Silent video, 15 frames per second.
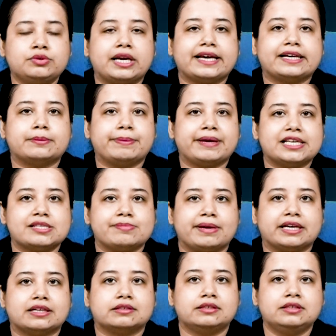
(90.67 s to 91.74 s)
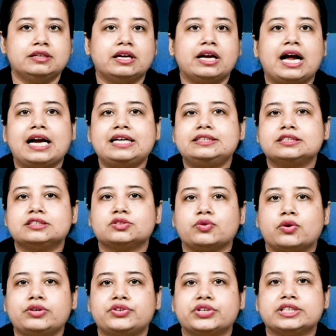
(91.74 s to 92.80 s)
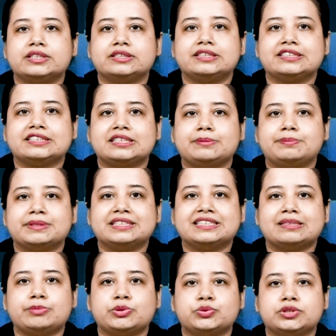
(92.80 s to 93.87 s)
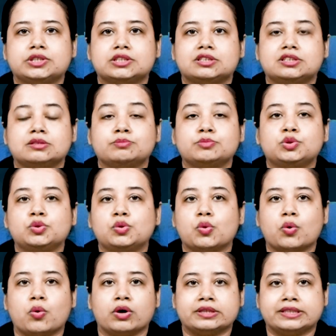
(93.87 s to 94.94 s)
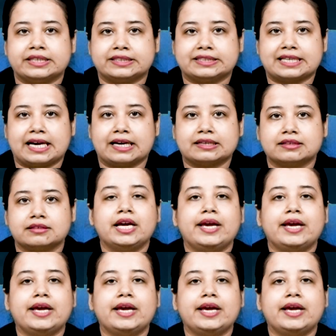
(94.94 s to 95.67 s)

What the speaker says: like a pacemaker and does not trigger the recipient's immune system to go on the attack.